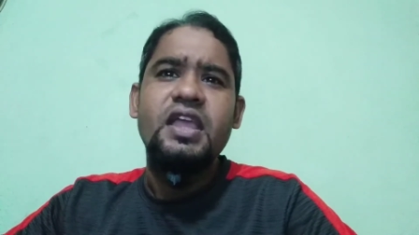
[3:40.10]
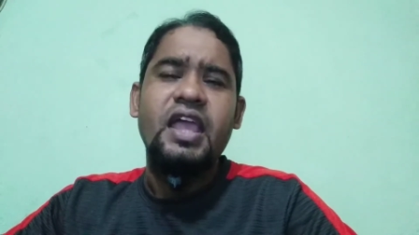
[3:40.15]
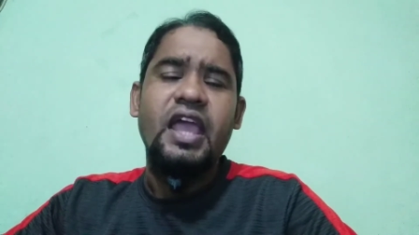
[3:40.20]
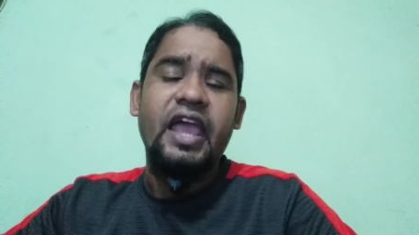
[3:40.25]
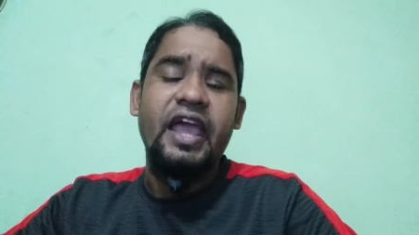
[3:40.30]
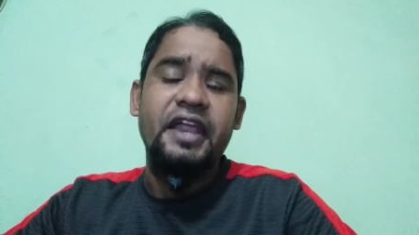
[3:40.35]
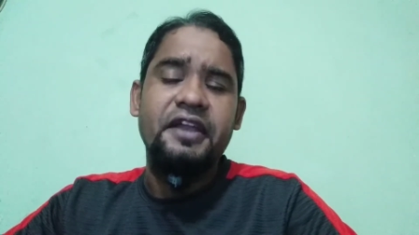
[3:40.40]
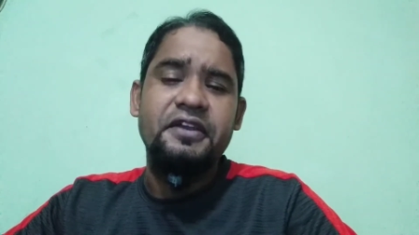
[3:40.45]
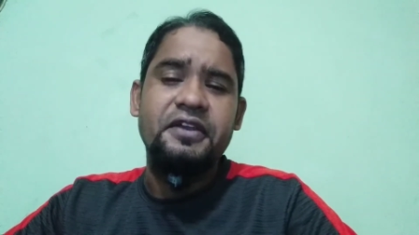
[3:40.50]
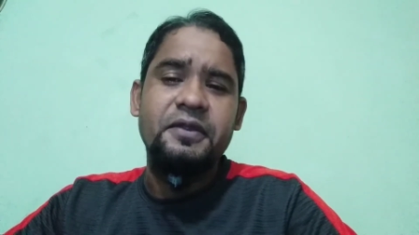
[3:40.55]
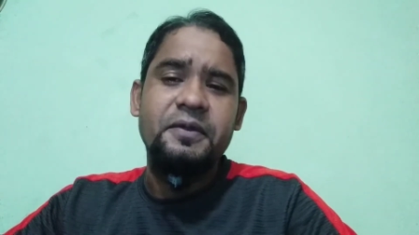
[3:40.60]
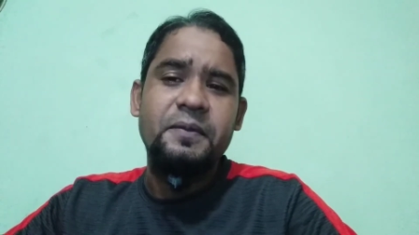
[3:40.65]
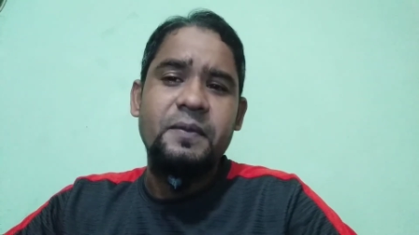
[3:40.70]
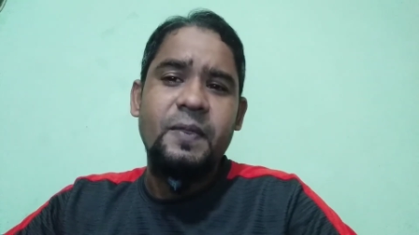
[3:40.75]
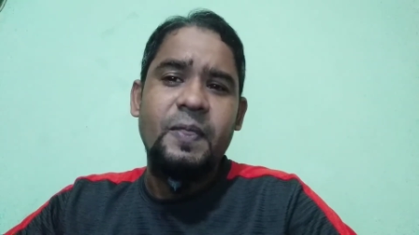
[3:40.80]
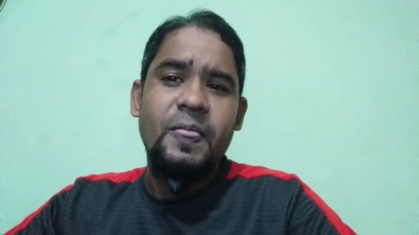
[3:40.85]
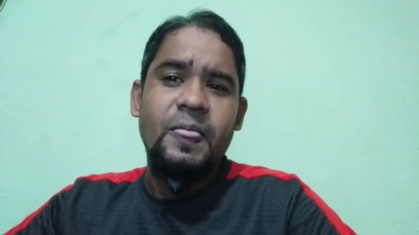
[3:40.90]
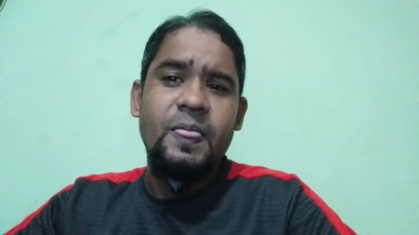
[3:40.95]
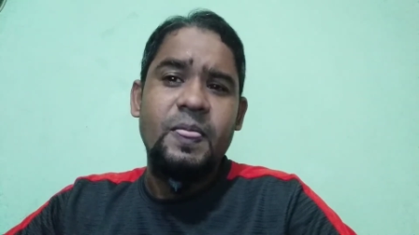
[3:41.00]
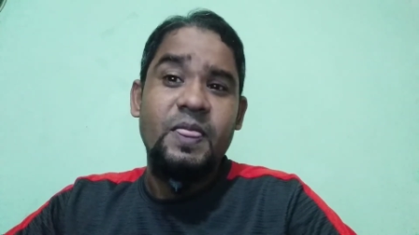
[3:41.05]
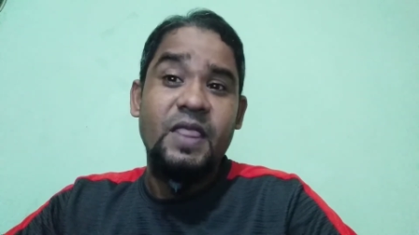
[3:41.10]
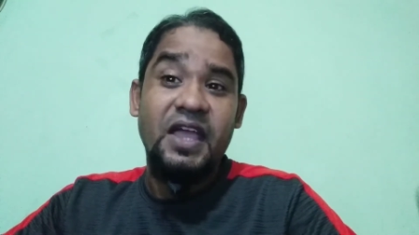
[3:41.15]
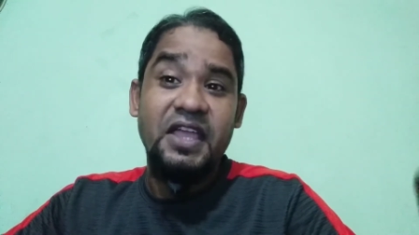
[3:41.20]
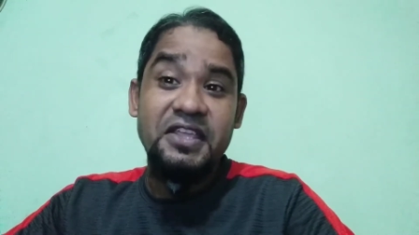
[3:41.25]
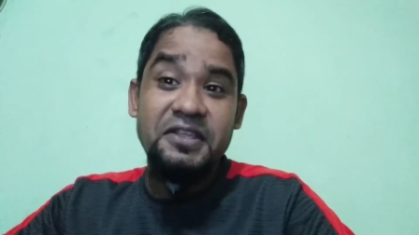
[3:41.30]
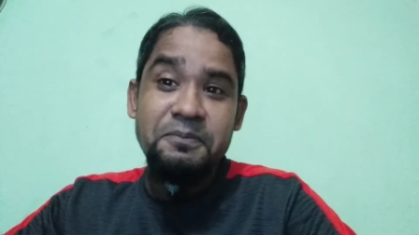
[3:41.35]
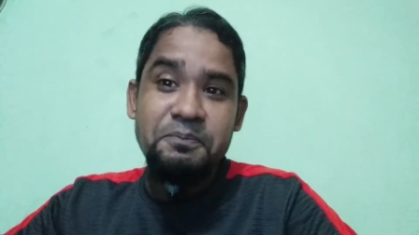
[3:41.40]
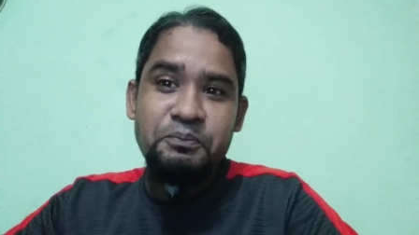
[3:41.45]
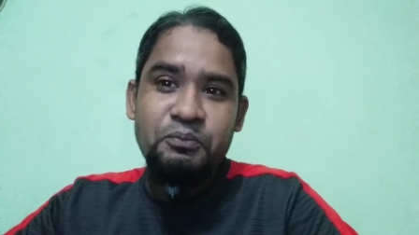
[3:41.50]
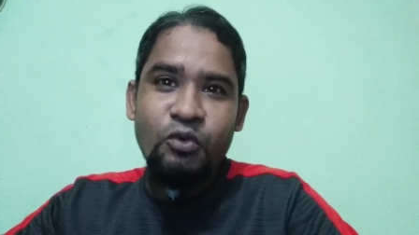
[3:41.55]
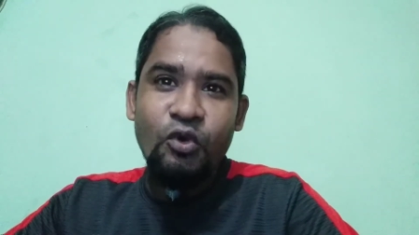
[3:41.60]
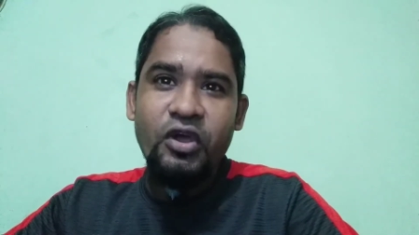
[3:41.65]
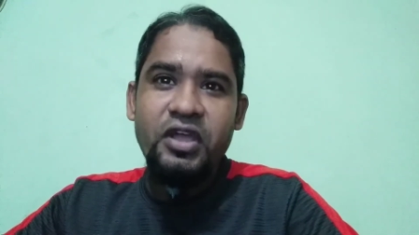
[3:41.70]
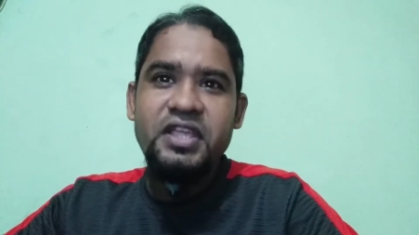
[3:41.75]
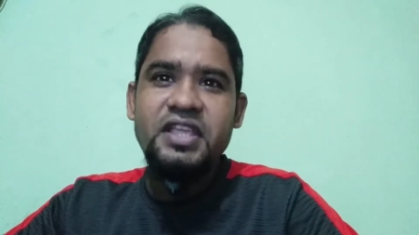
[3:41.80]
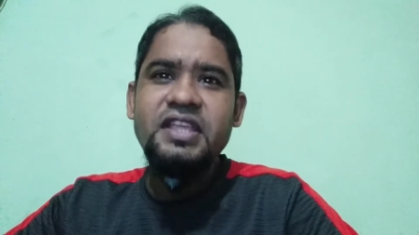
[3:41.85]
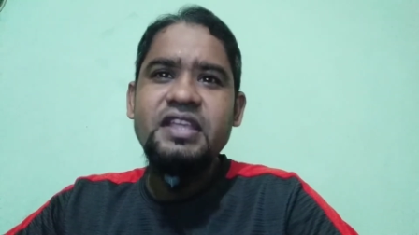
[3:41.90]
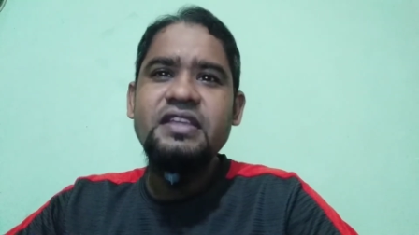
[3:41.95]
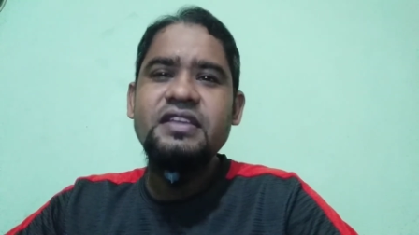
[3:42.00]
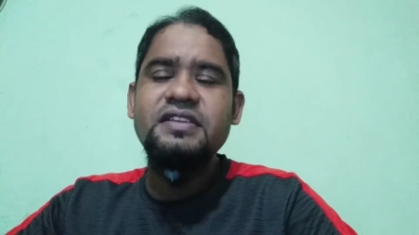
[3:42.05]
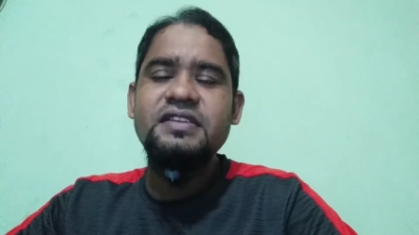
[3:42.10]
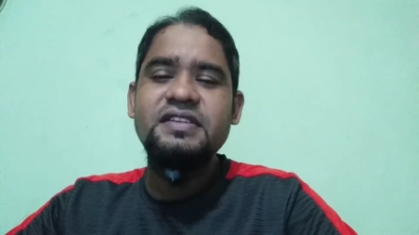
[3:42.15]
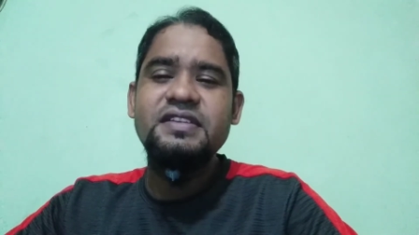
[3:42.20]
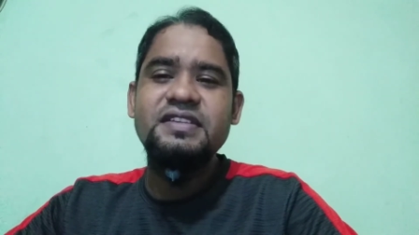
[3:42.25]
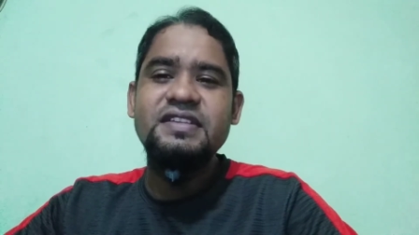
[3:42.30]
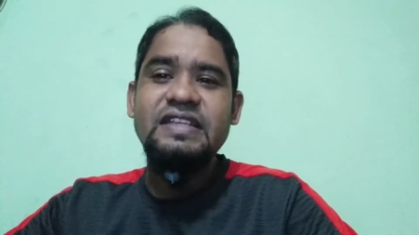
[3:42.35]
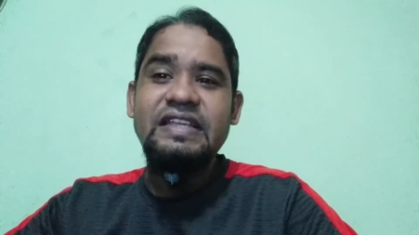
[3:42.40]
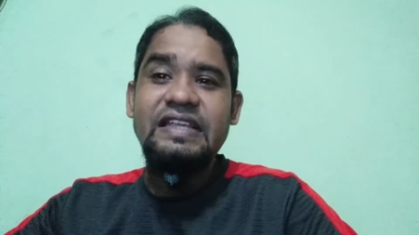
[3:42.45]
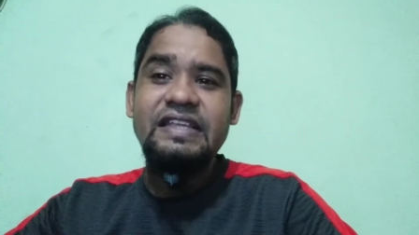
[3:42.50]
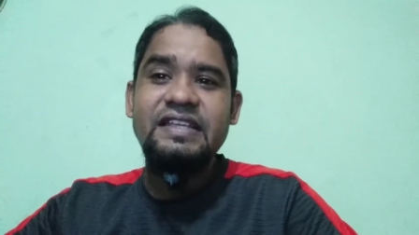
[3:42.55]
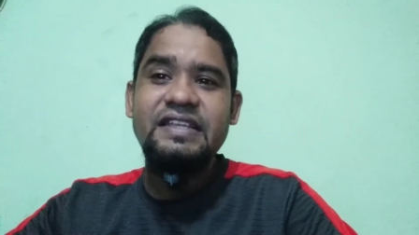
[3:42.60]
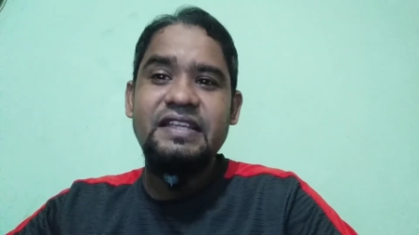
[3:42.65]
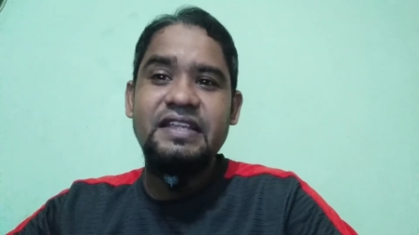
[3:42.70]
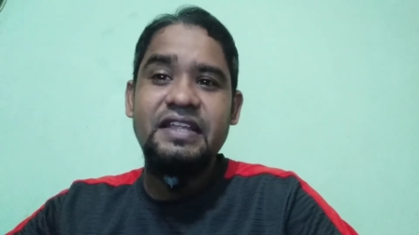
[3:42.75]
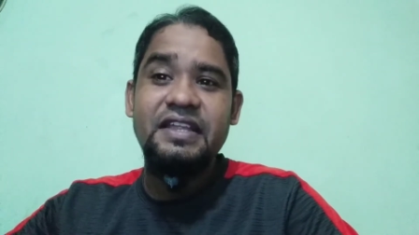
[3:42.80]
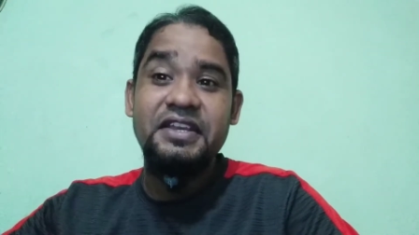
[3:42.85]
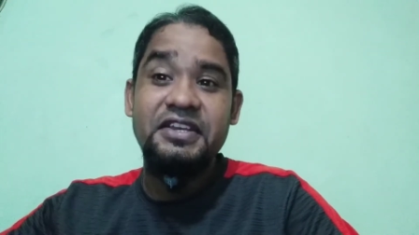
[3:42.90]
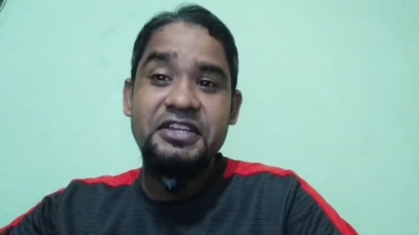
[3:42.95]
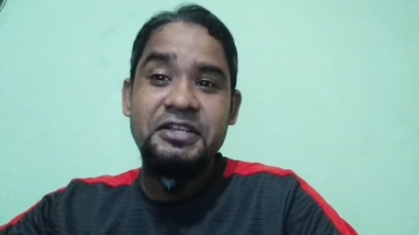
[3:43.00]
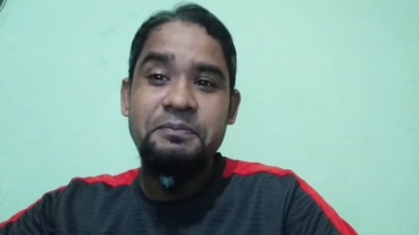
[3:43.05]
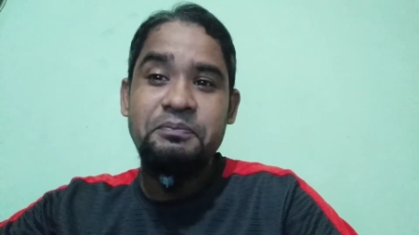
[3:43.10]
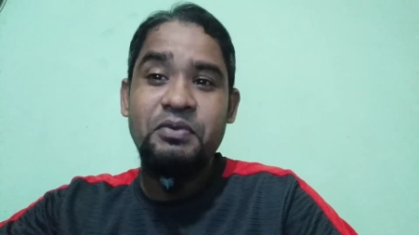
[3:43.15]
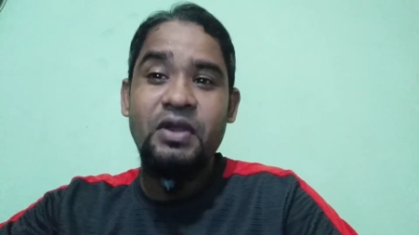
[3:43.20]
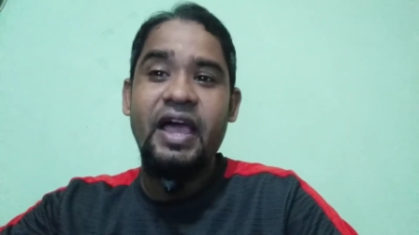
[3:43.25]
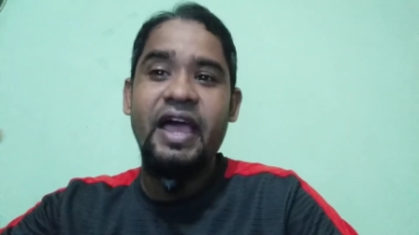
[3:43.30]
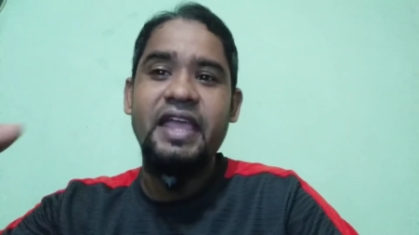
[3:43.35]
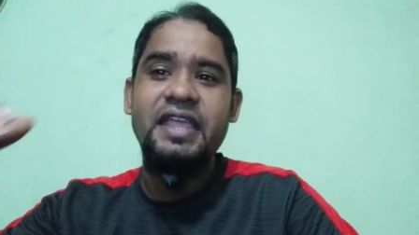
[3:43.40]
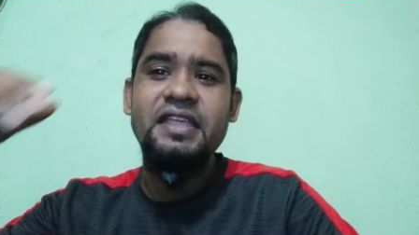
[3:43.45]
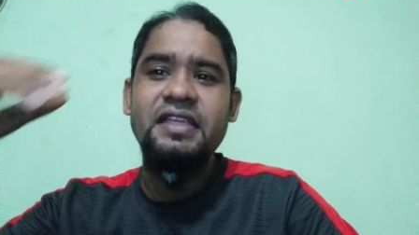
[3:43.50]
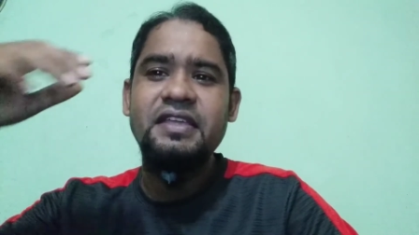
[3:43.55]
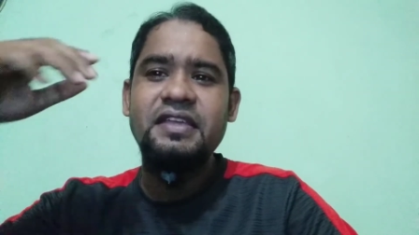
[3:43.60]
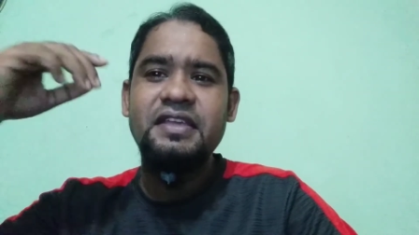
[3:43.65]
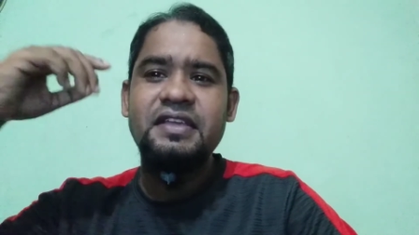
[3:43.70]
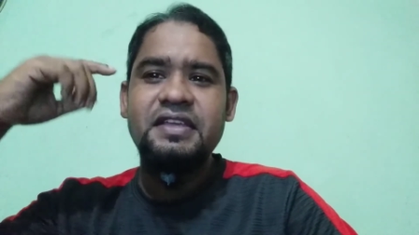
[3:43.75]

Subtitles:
And the employee reply,